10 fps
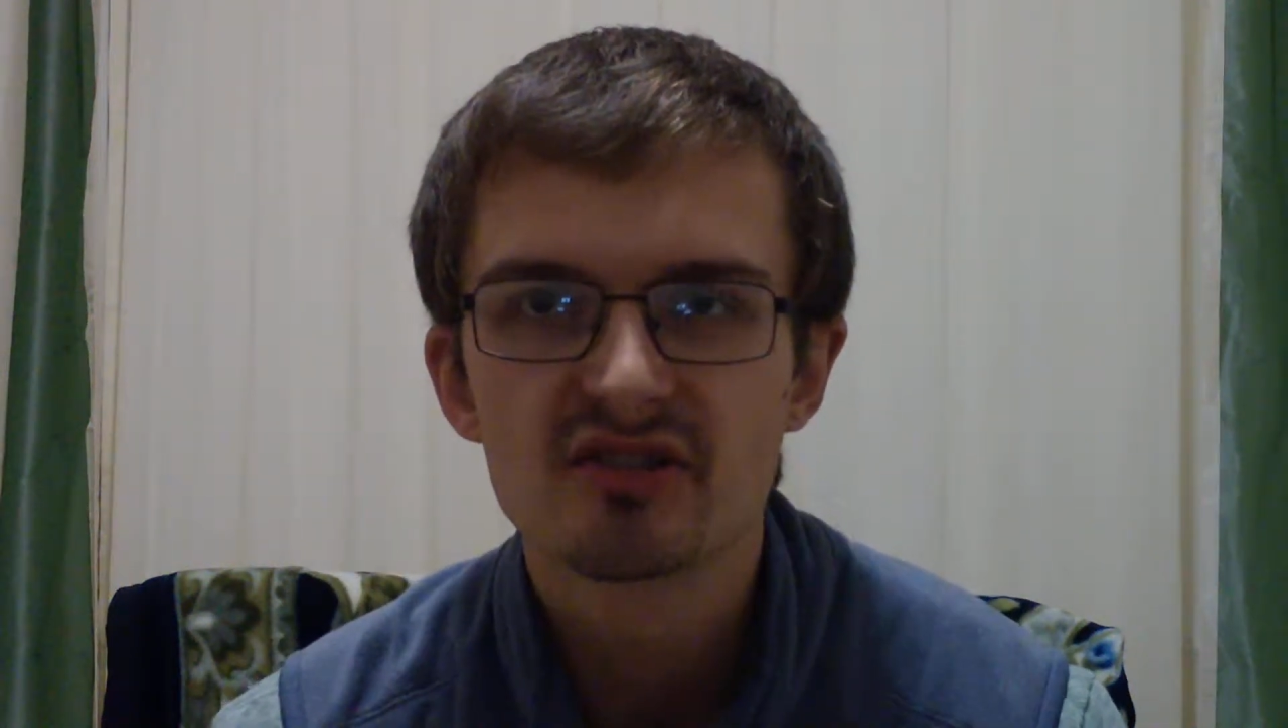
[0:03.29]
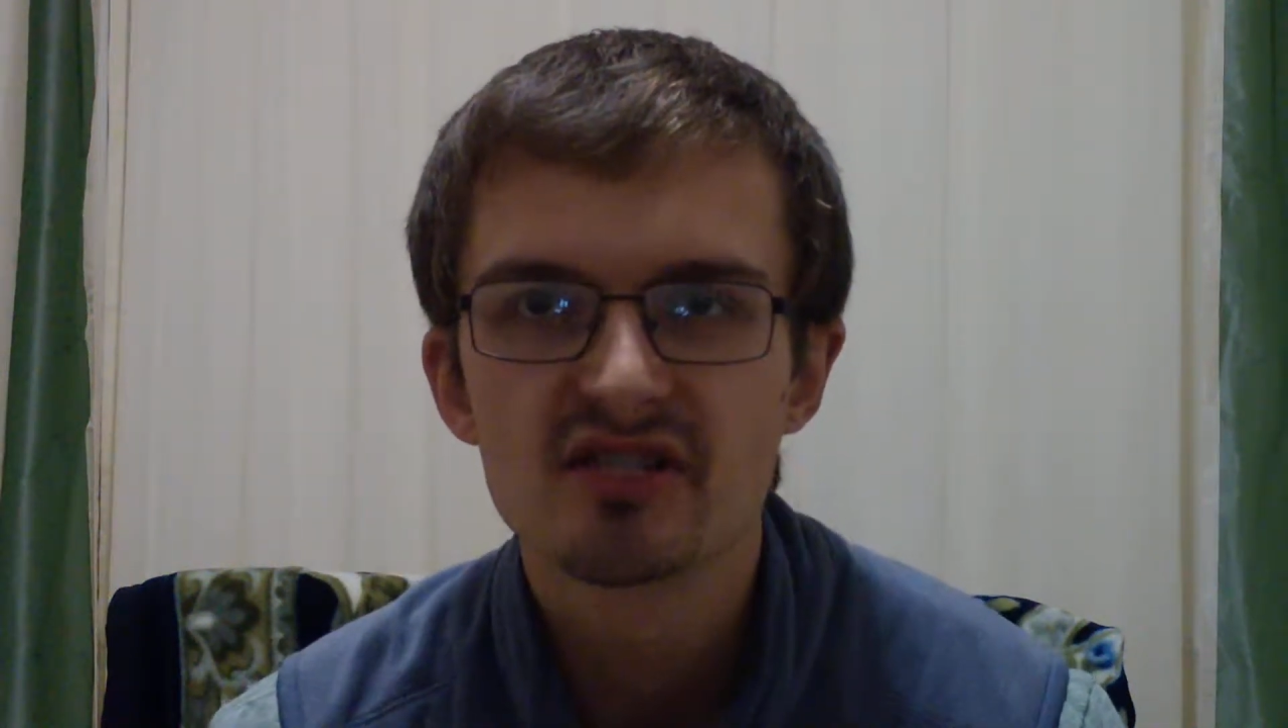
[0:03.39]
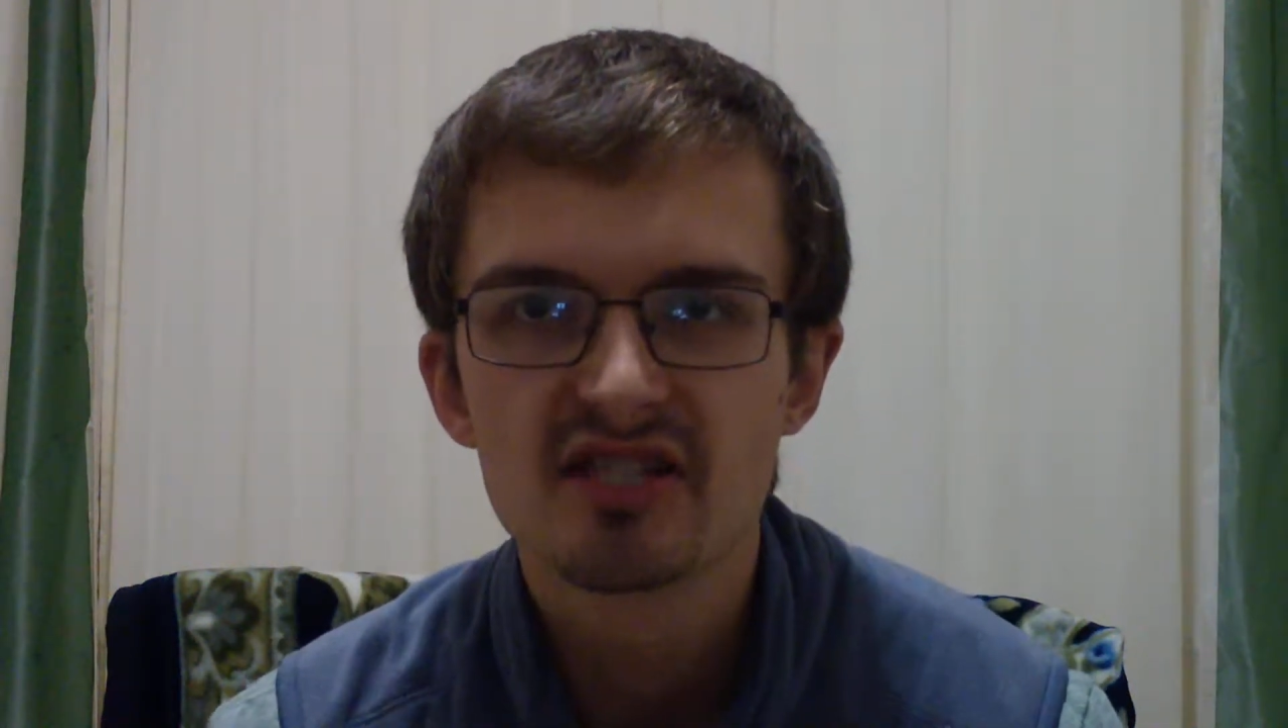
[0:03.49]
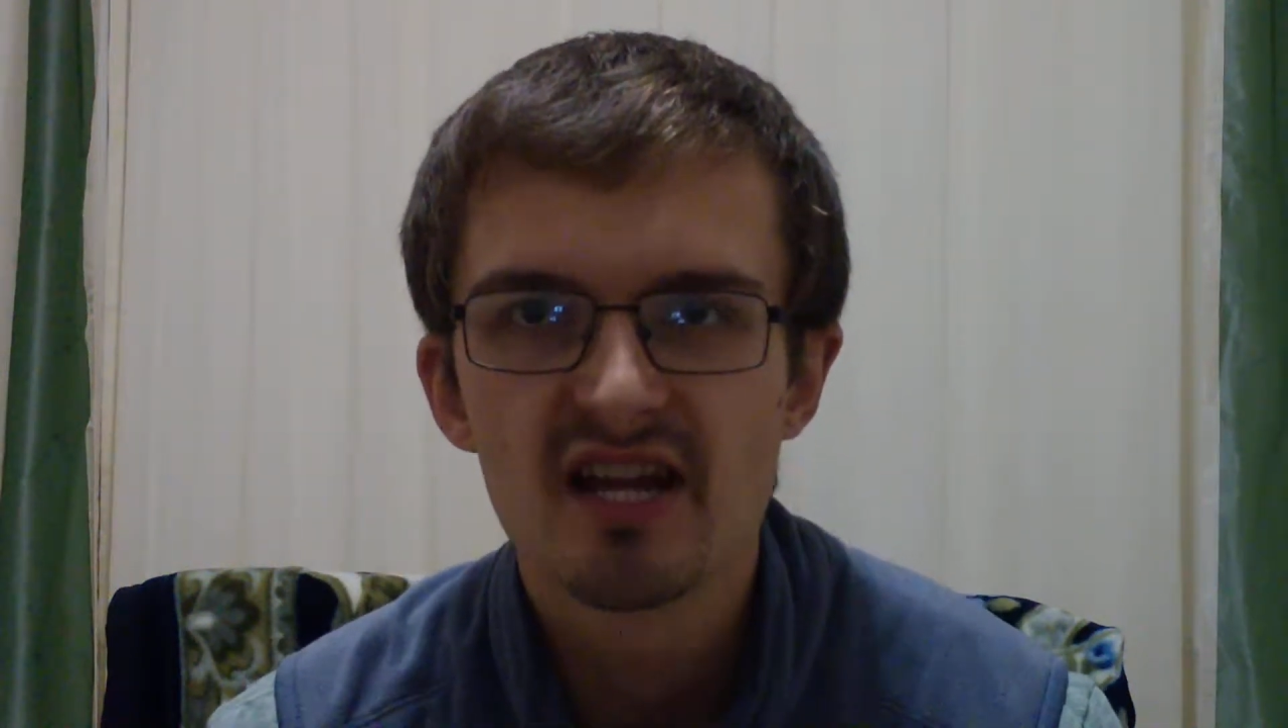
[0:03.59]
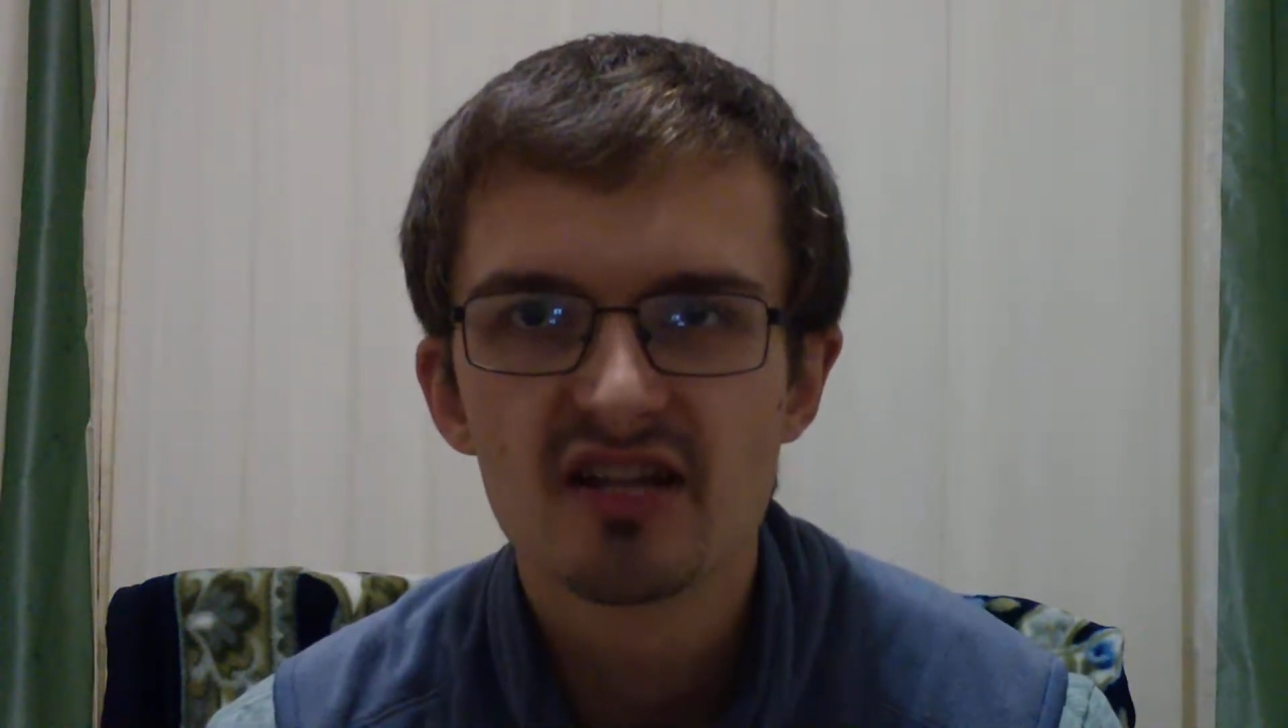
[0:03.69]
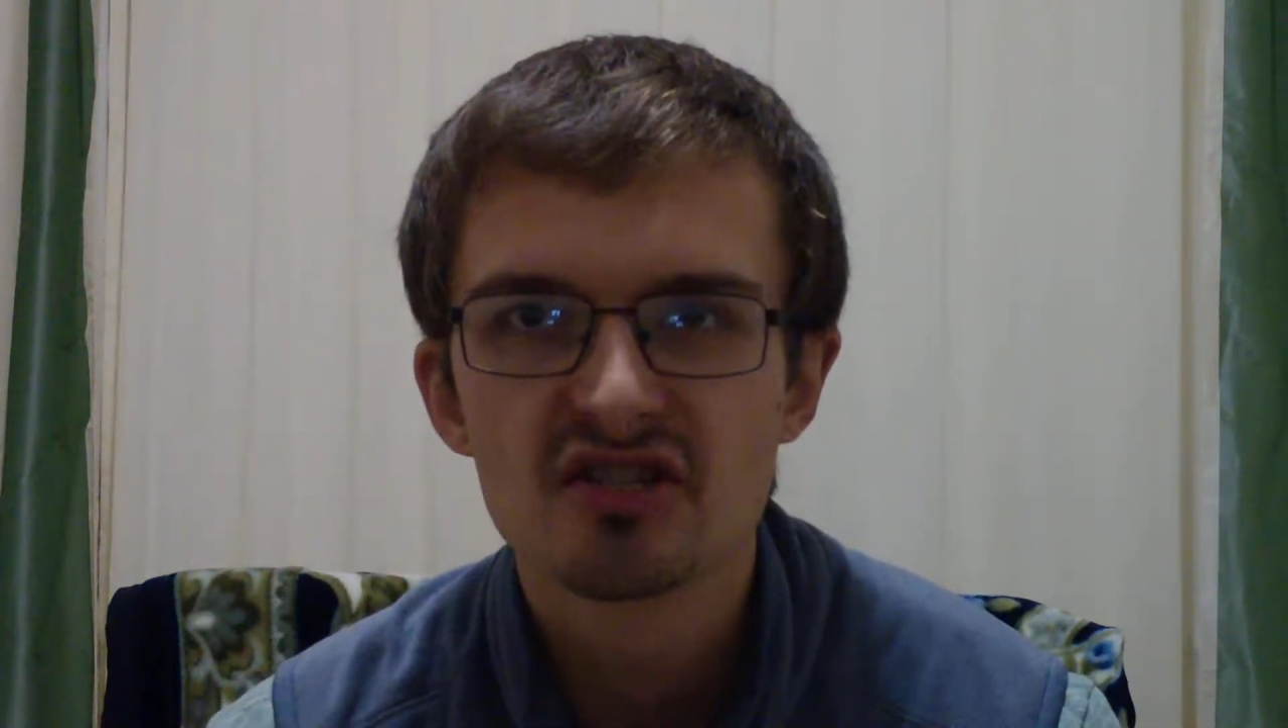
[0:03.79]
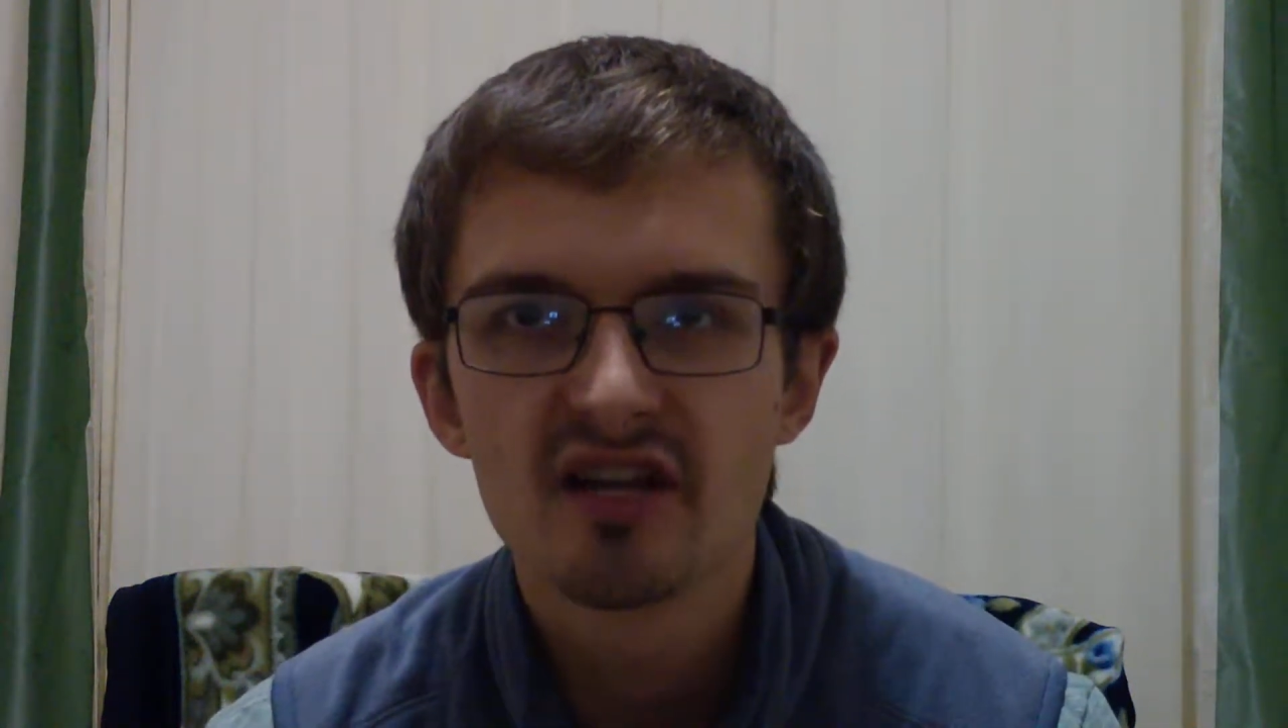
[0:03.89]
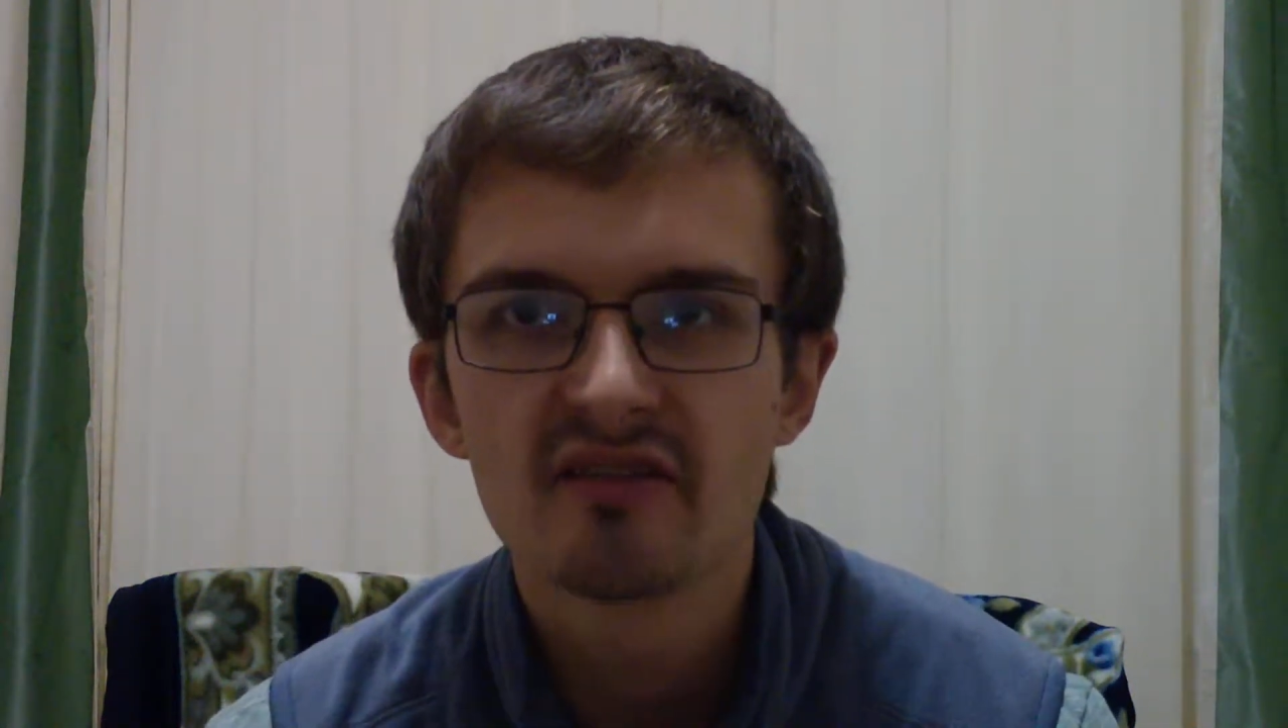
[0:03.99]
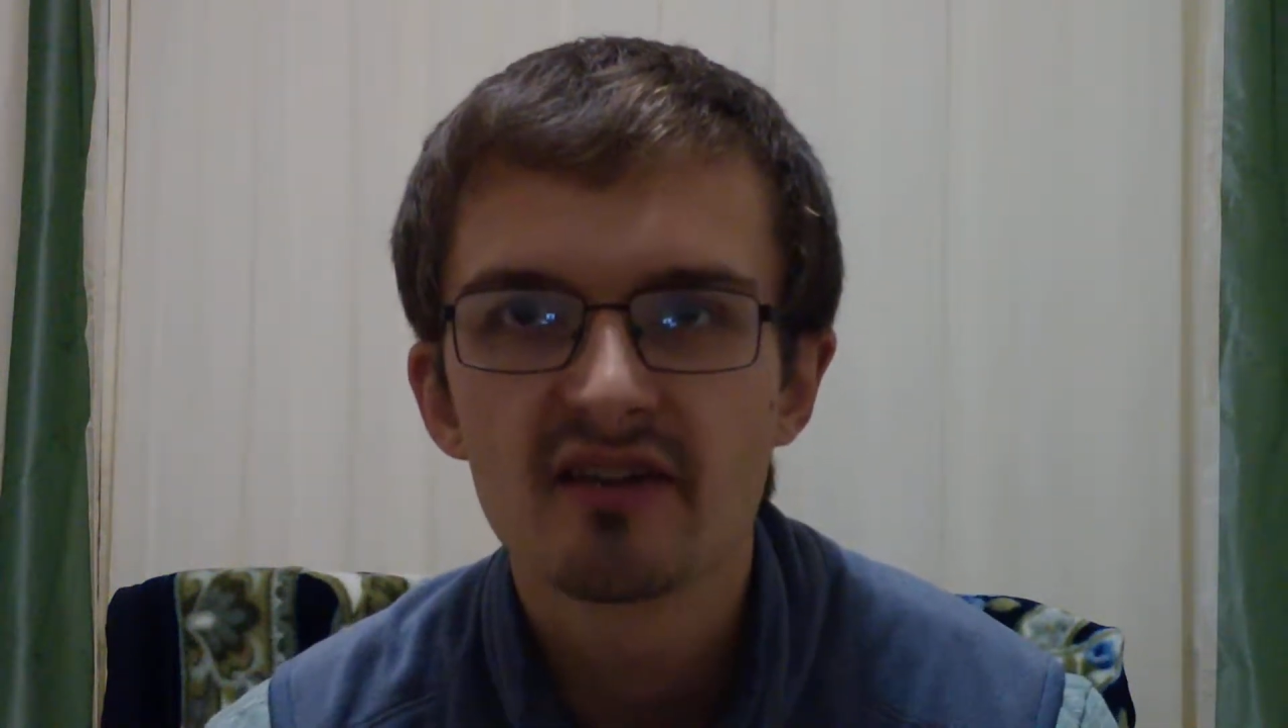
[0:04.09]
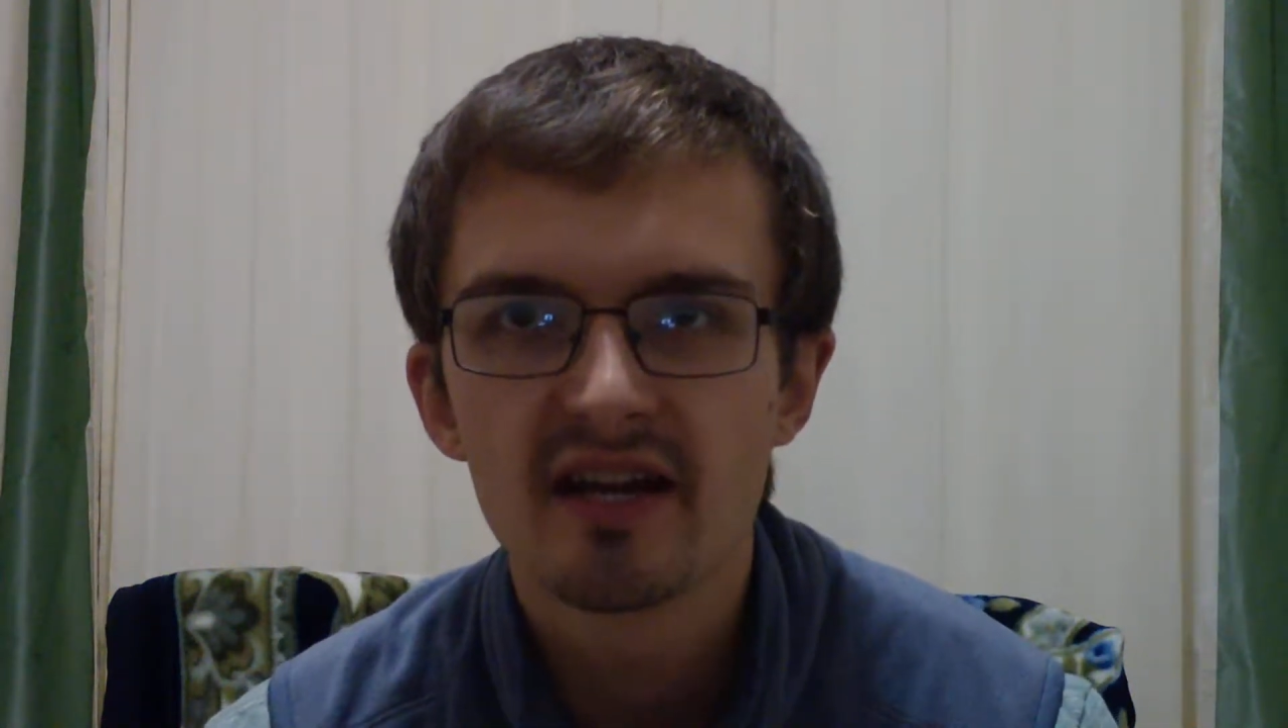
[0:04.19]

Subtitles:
Sanjev,